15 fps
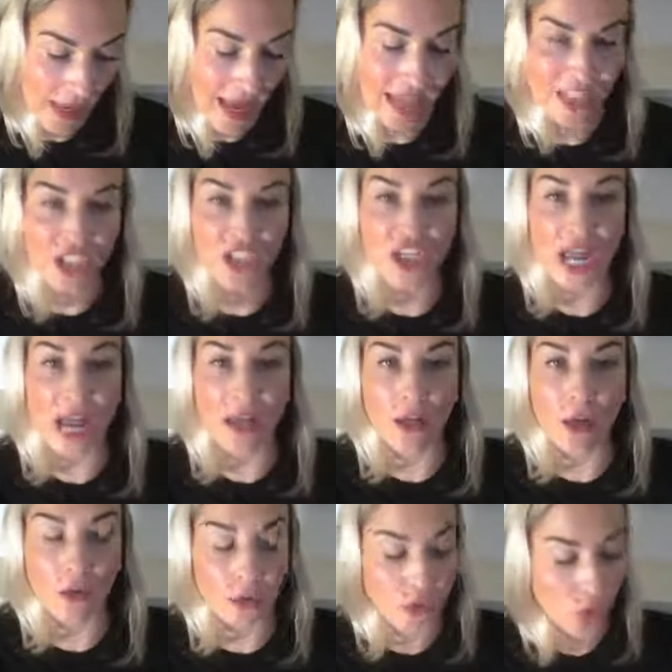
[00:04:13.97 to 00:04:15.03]
had
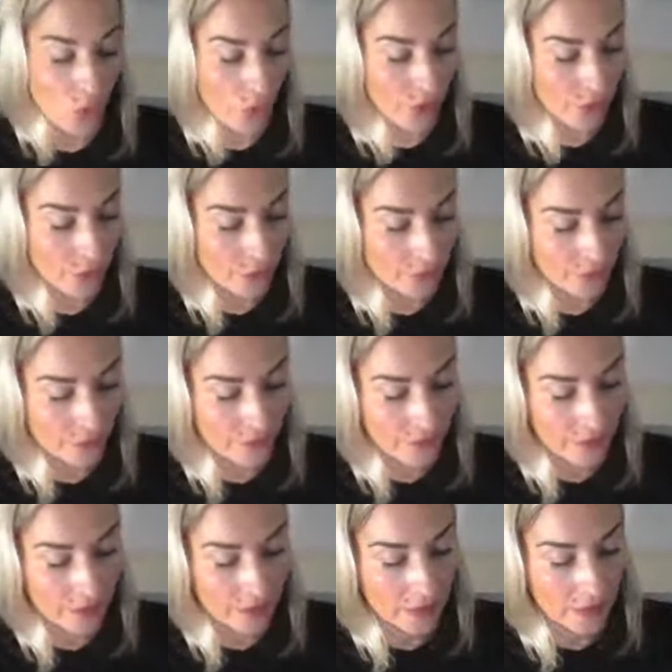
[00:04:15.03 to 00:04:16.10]
shallow soil,
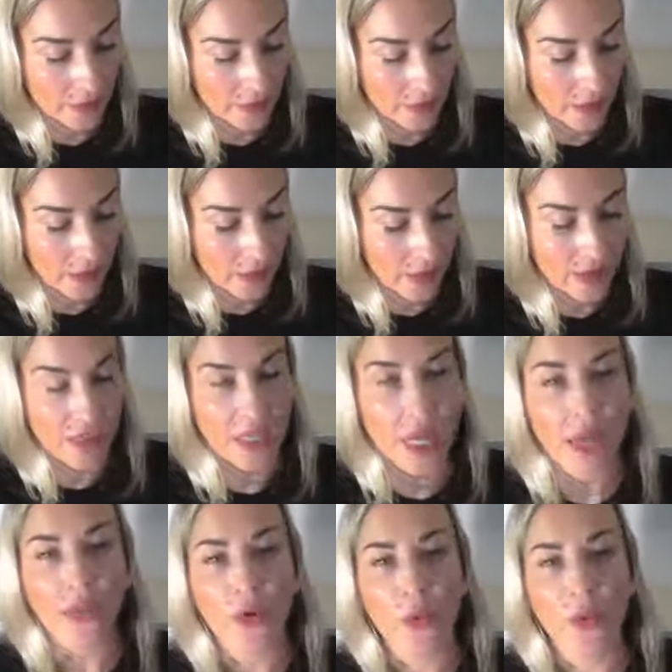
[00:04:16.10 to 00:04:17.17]
the
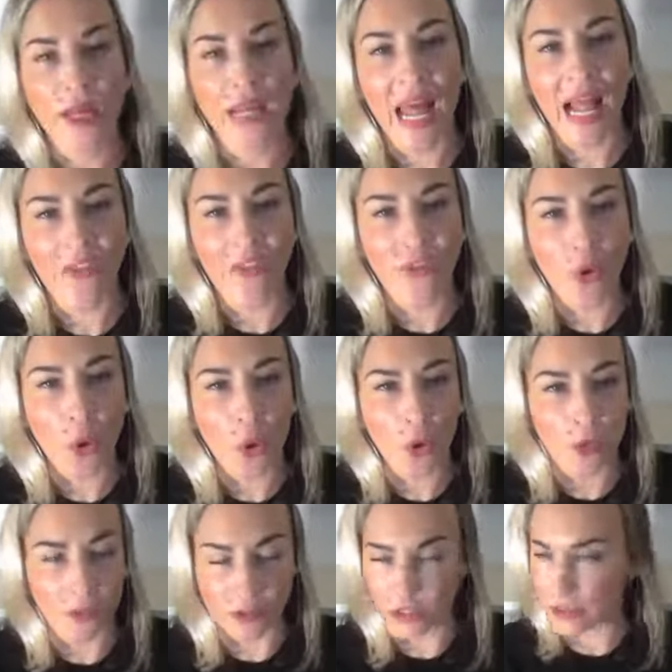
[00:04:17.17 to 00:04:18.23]
other one had
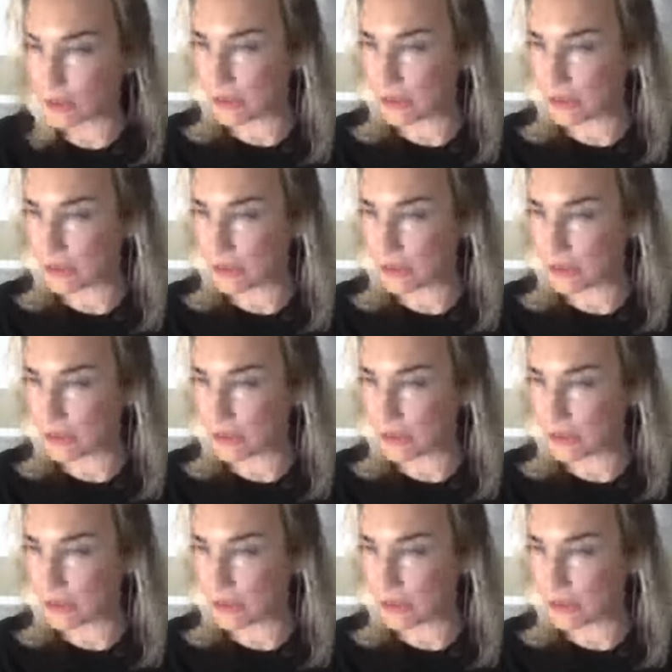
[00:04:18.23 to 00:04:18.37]
thorns,